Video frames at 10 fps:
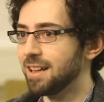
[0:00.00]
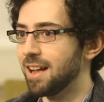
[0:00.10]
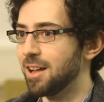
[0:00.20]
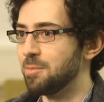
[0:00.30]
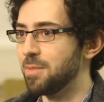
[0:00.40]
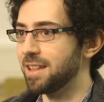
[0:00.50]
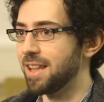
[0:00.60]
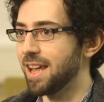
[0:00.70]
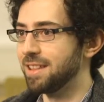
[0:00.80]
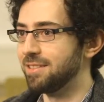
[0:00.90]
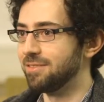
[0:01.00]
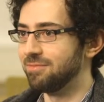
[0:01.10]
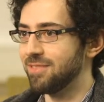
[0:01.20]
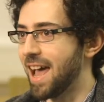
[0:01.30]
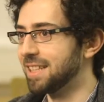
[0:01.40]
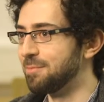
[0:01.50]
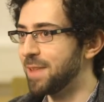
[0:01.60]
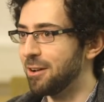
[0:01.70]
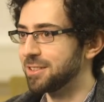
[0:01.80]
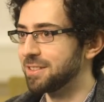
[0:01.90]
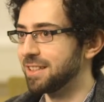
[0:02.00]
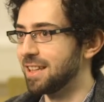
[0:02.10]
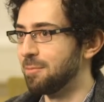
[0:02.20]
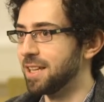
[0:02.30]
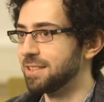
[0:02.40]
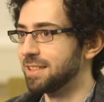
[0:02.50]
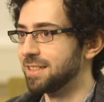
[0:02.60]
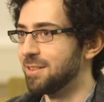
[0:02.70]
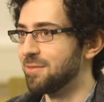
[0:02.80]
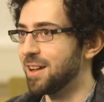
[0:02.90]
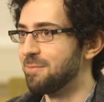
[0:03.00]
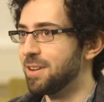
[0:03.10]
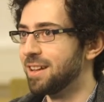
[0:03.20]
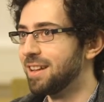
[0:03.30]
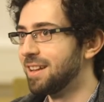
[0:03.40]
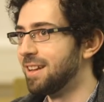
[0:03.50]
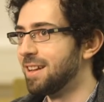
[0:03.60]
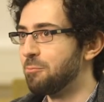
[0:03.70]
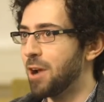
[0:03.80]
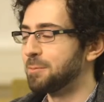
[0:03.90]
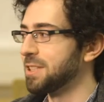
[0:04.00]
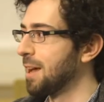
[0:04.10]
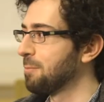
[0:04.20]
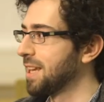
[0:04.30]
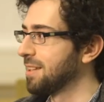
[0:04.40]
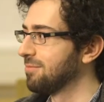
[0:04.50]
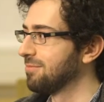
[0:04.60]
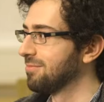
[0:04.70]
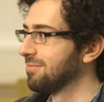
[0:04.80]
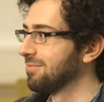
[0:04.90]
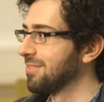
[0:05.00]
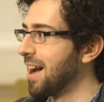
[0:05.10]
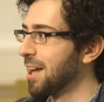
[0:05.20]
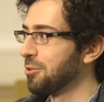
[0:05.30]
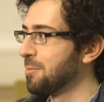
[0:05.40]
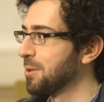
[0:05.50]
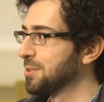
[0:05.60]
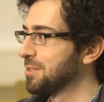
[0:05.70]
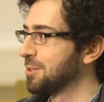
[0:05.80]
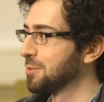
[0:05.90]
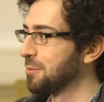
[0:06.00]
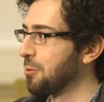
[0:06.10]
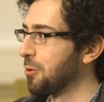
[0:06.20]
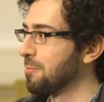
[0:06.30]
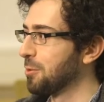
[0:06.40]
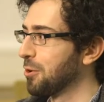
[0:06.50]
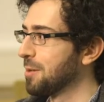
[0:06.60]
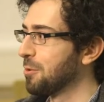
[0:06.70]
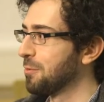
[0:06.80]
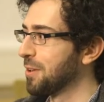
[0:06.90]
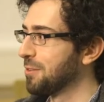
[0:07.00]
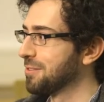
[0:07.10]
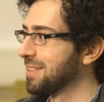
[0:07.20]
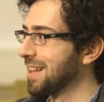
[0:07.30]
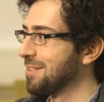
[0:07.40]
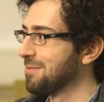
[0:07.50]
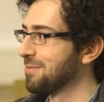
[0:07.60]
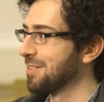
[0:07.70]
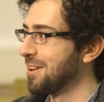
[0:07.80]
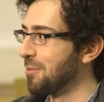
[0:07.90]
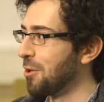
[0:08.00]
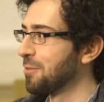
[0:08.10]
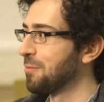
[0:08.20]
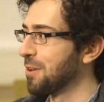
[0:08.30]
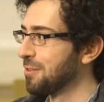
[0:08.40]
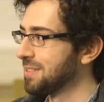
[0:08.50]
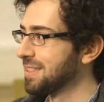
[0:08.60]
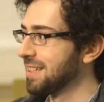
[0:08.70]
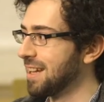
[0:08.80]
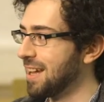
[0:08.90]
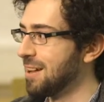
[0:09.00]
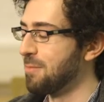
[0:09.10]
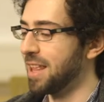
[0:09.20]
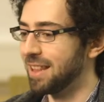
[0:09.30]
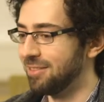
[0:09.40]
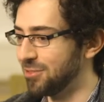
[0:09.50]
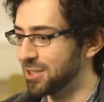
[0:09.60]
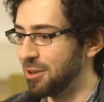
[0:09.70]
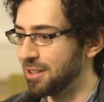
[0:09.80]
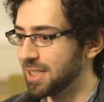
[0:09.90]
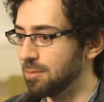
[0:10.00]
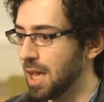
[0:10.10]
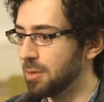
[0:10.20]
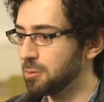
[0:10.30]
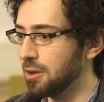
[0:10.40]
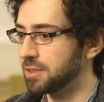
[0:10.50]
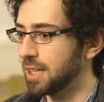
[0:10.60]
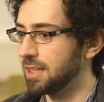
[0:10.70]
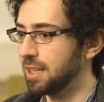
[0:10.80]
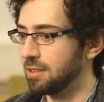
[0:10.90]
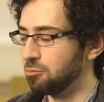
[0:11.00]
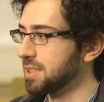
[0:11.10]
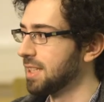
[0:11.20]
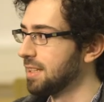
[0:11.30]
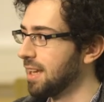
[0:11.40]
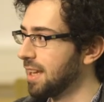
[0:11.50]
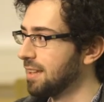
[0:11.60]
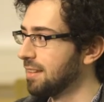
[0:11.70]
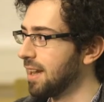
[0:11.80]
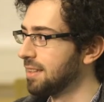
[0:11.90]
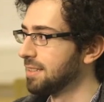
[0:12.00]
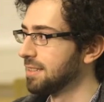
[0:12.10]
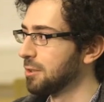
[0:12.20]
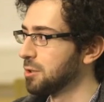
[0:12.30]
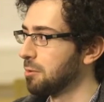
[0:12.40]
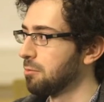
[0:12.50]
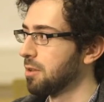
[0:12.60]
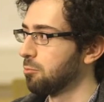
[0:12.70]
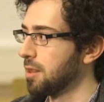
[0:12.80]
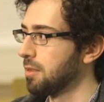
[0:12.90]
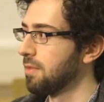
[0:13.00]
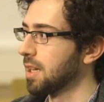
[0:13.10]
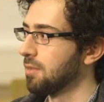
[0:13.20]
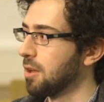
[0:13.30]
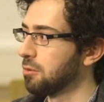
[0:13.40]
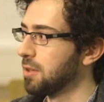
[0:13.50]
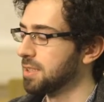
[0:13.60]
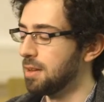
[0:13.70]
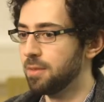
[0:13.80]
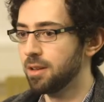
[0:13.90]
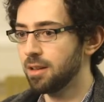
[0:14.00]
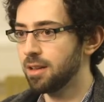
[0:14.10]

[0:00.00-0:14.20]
Um, and then had some doubts on the basis of um, perhaps it not being either the most useful or employable field of, of all the fields. Right. Um, and just around the same time as well, I was getting interested in ideas associated with effective altruism